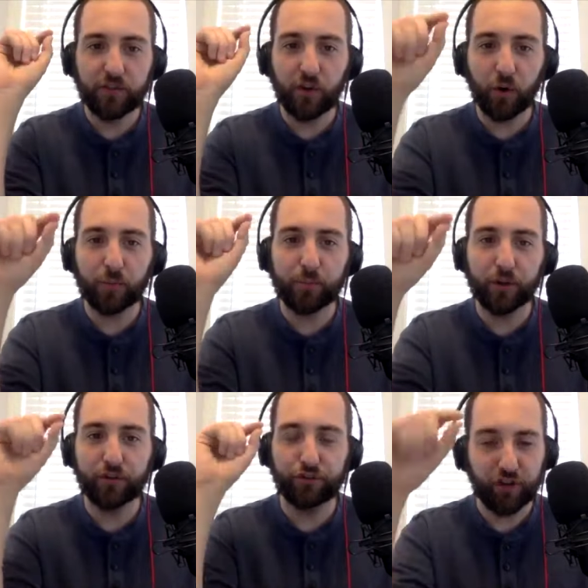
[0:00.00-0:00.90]
don't
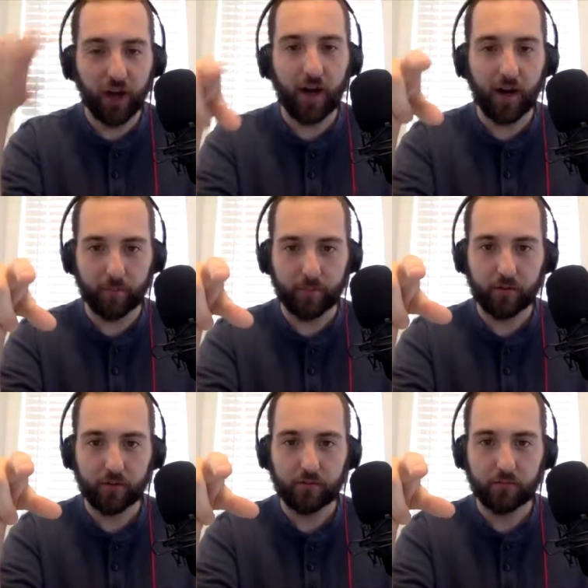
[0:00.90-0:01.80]
put job,
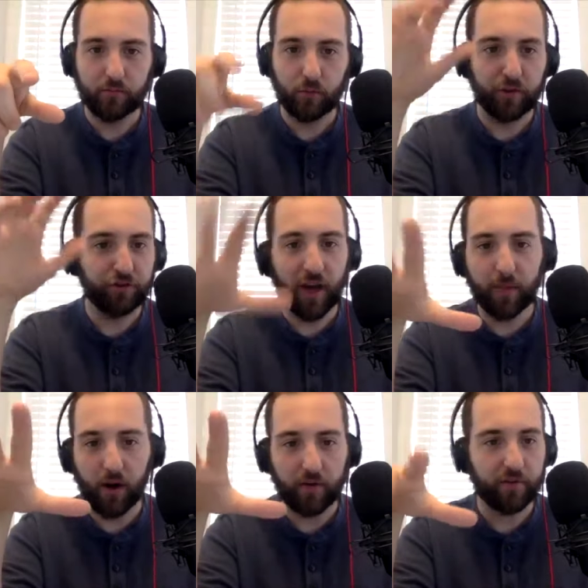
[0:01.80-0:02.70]
the
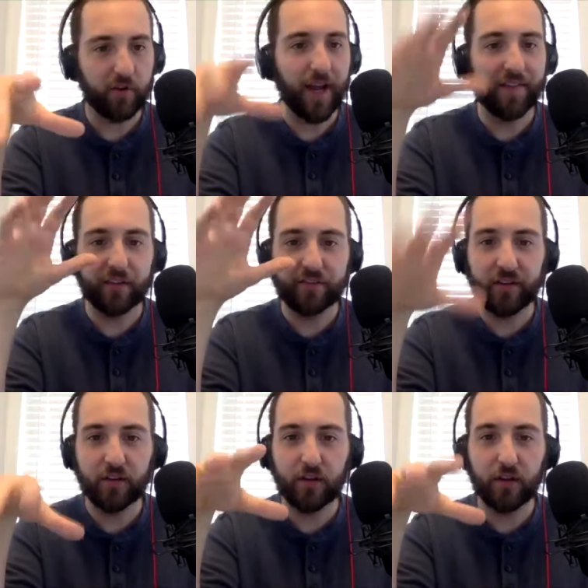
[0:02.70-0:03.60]
job offer at the
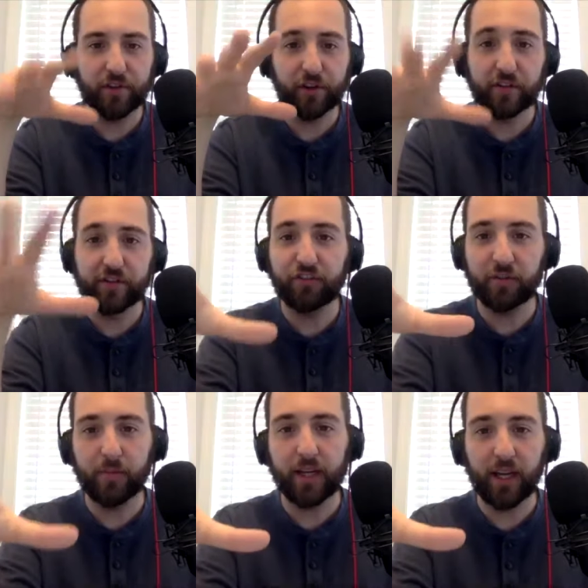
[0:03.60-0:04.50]
center of your
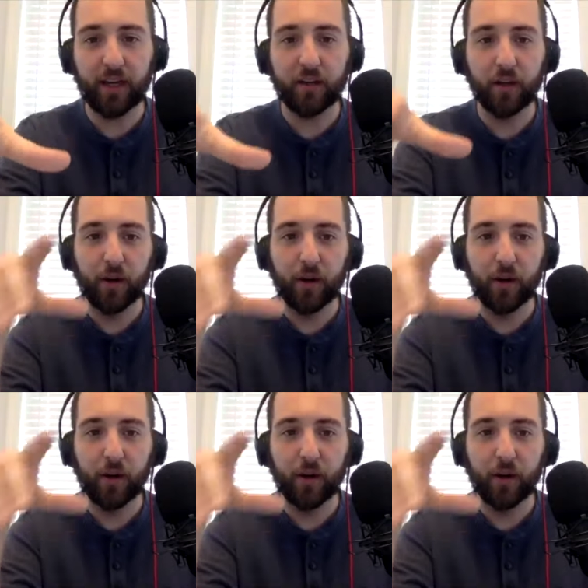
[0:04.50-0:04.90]
decision making. Right.